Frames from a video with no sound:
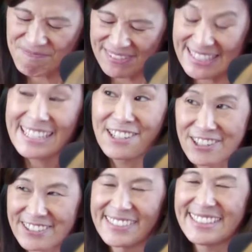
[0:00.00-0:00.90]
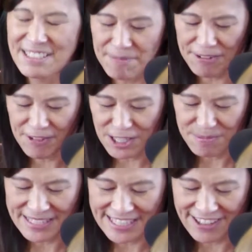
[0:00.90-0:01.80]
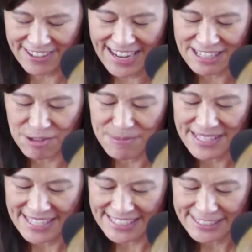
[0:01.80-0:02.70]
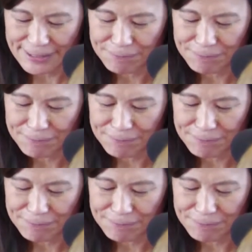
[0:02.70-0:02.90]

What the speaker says: it here in my freshman year at UPS.